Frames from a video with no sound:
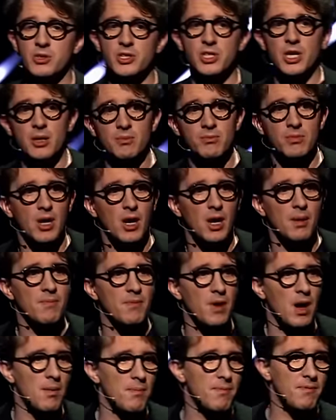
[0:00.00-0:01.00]
honest,
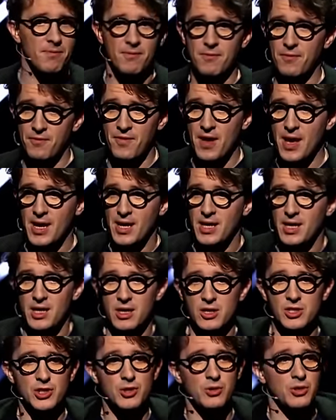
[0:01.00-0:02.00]
I'm fairly
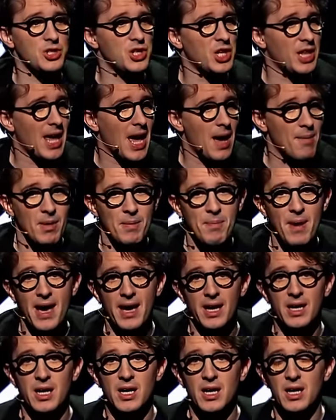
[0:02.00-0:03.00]
astonished that they had me
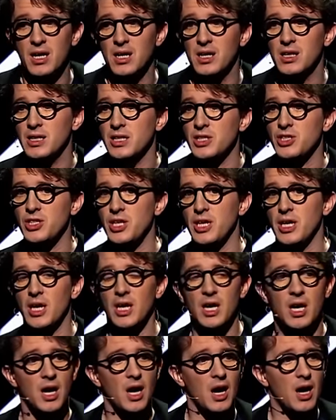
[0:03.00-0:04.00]
back this year.